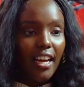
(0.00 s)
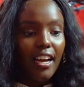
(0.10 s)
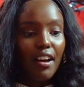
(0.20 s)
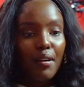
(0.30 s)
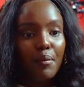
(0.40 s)

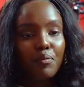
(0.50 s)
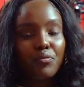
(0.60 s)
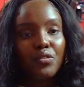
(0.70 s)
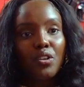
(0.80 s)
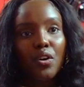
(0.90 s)

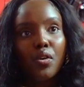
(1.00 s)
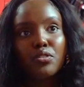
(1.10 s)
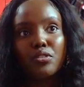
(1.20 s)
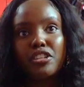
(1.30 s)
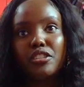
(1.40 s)
Um,
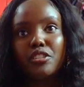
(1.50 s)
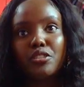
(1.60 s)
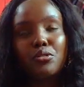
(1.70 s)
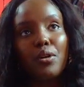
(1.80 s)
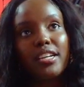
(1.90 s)
also
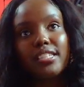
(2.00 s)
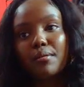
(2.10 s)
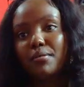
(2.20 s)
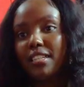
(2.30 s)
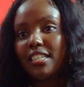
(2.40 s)
just to
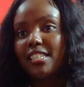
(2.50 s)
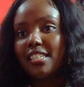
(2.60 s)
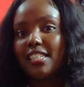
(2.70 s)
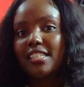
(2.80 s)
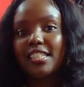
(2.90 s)
accept that it's,
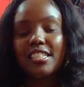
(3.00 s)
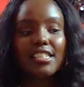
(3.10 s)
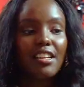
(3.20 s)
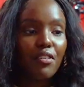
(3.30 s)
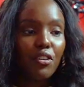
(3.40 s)
it's,
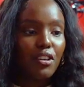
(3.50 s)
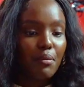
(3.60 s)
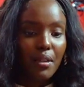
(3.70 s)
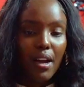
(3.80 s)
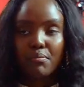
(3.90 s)
it's never gonna
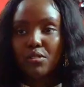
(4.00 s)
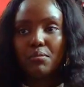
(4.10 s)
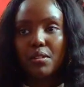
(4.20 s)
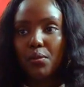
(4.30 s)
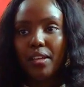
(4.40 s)
be up to
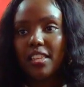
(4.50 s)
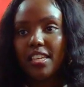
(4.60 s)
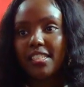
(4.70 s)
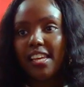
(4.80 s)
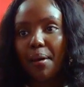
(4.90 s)
me when
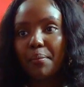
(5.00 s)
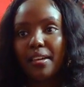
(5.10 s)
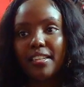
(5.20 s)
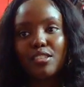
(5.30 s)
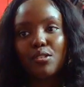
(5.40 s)
things happen.